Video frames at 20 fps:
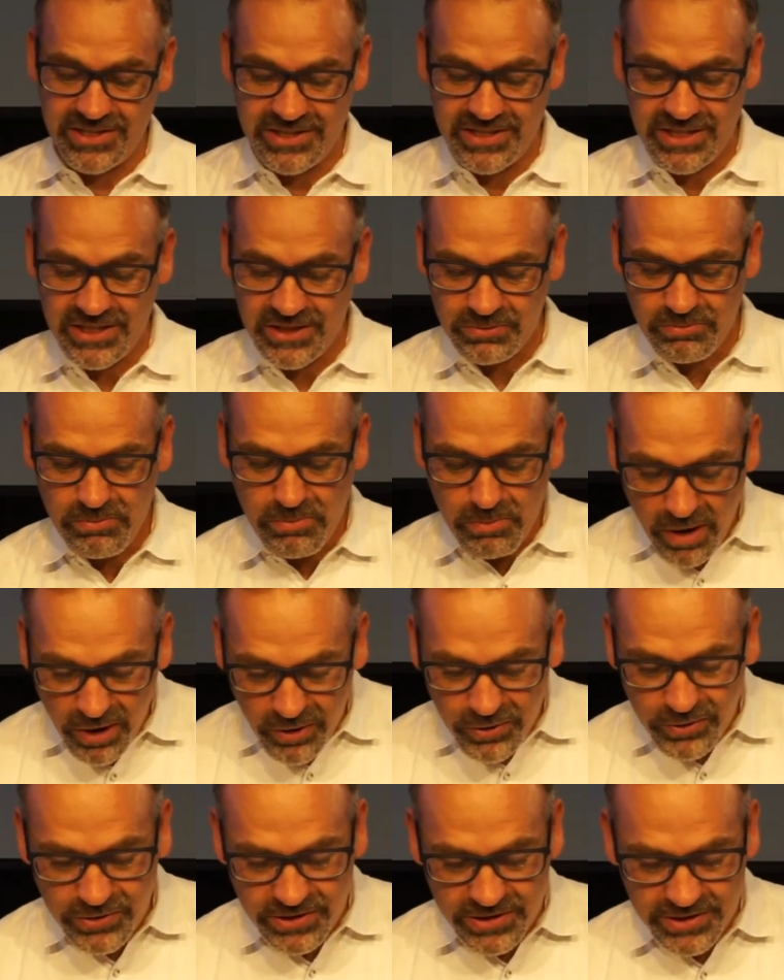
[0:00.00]
It says,
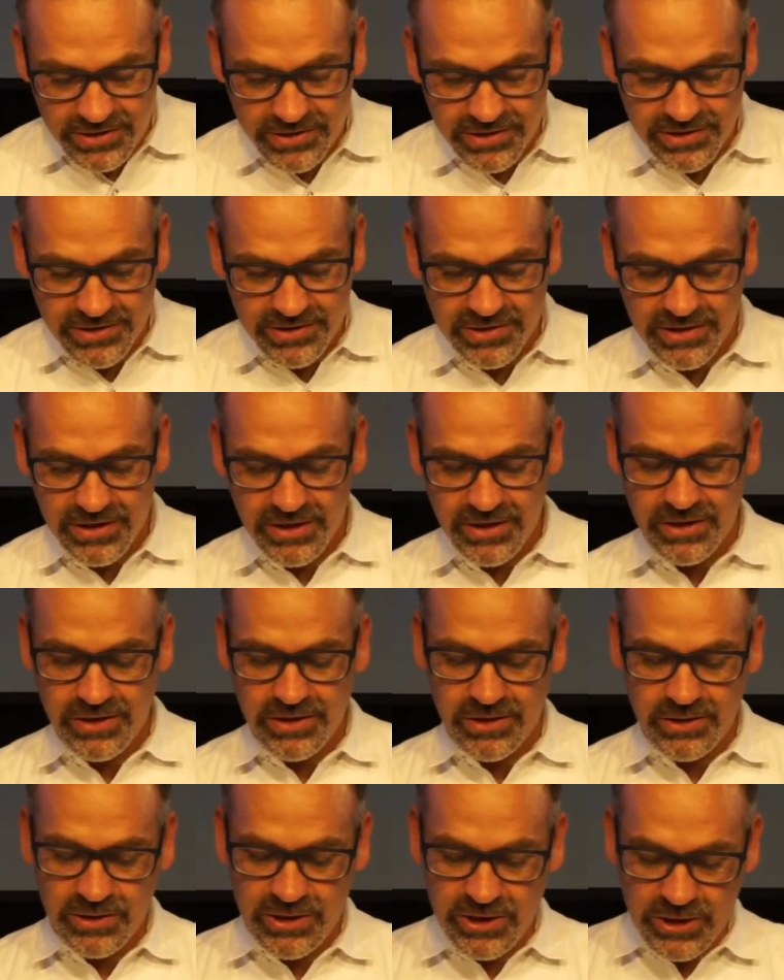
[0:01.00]
Moses
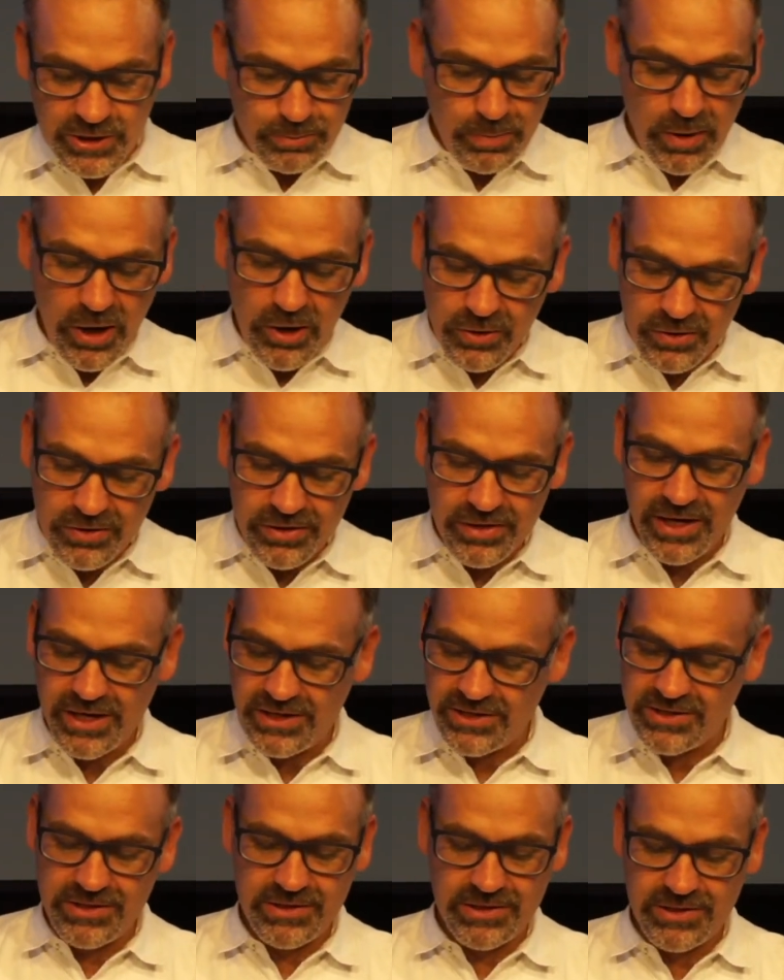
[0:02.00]
spoke
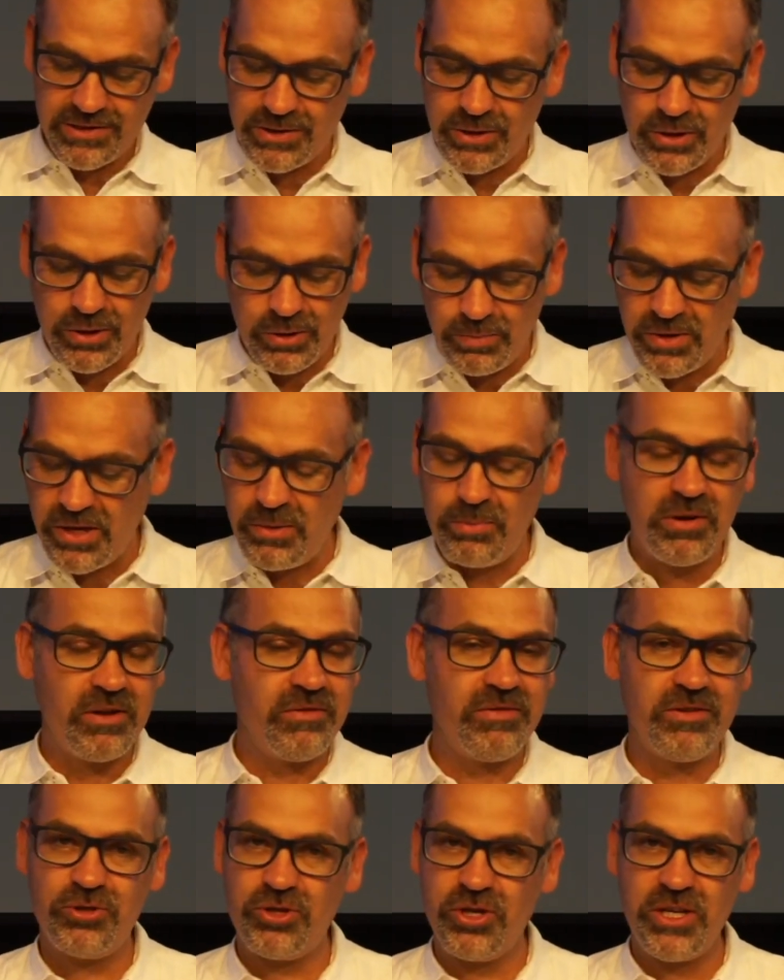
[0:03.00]
thus to the people
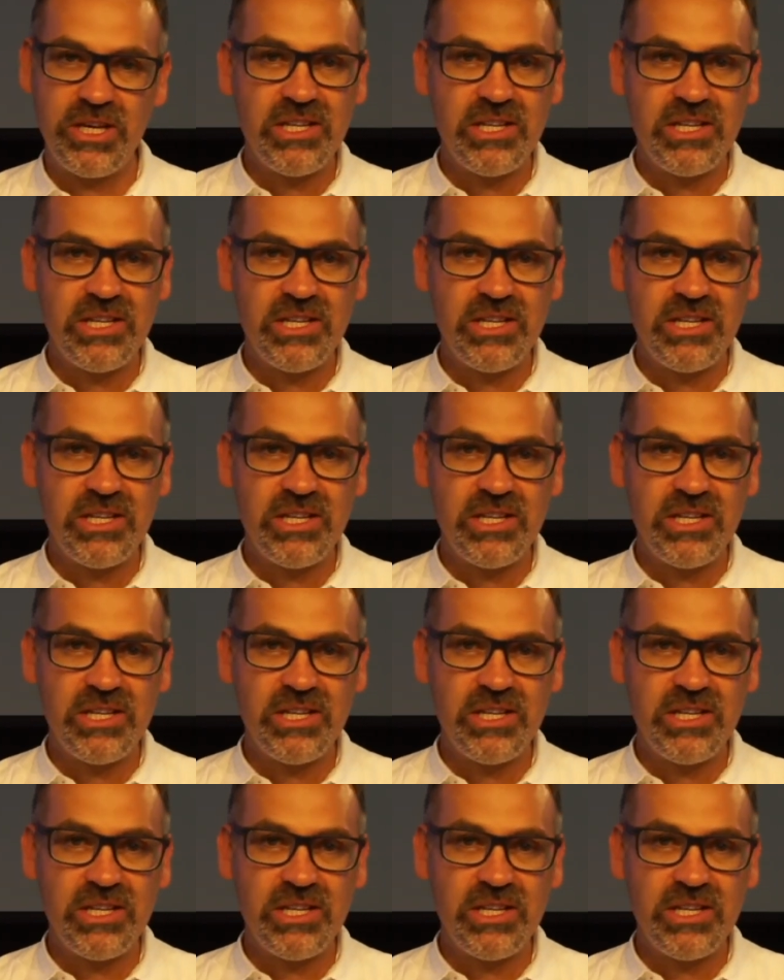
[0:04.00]
of Israel.